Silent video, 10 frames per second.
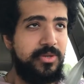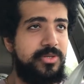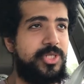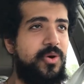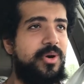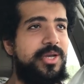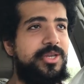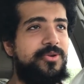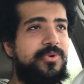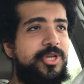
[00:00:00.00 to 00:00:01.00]
So
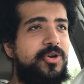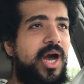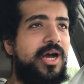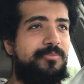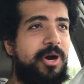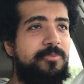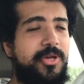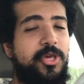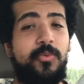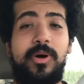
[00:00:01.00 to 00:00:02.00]
when when you go out in
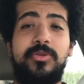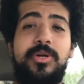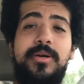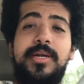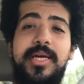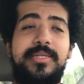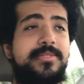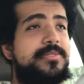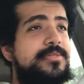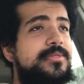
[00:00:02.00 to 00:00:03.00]
public, you will turn
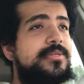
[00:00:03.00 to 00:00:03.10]
heads.